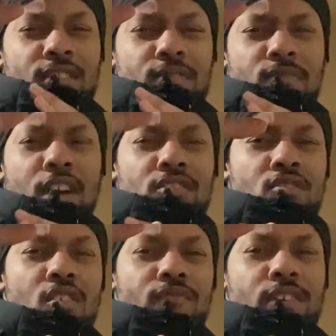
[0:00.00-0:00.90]
when I
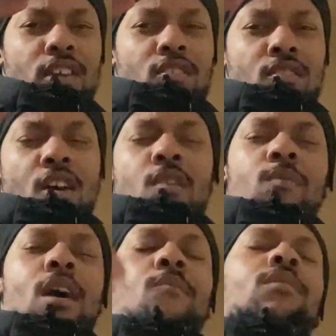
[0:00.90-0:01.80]
saw a video,
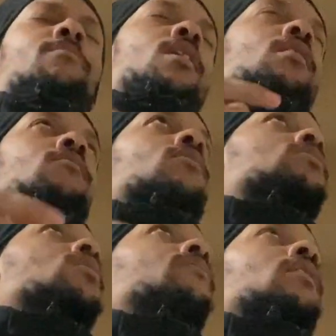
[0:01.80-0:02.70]
when I man,
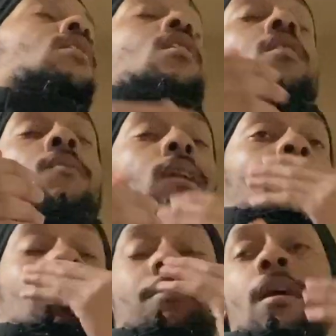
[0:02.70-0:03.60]
saw video, when I
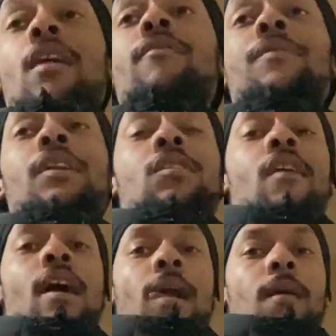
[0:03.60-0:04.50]
looked at my other video,
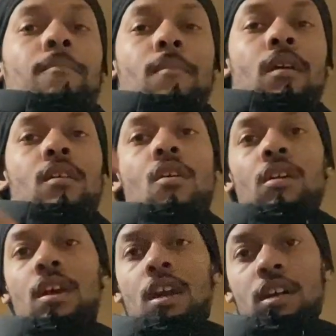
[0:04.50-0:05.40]
right?
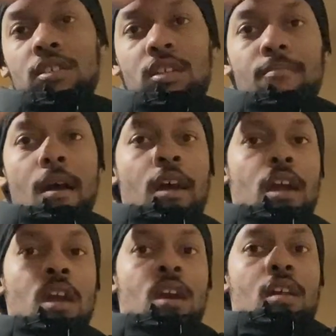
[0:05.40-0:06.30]
All y'all gotta see my
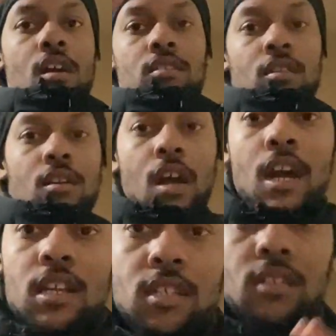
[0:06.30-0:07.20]
head. That's it. I
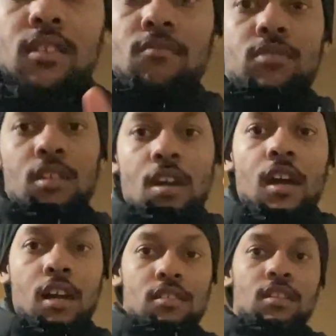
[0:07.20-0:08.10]
gotta. You know I'm saying y'all
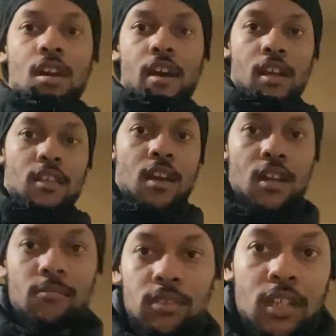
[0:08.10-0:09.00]
gotta see everything. You
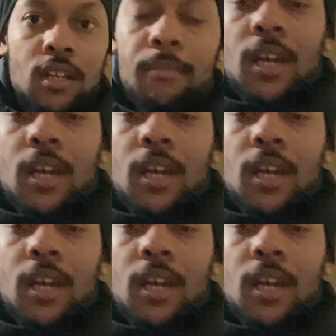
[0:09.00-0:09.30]
know what I'm saying? Let me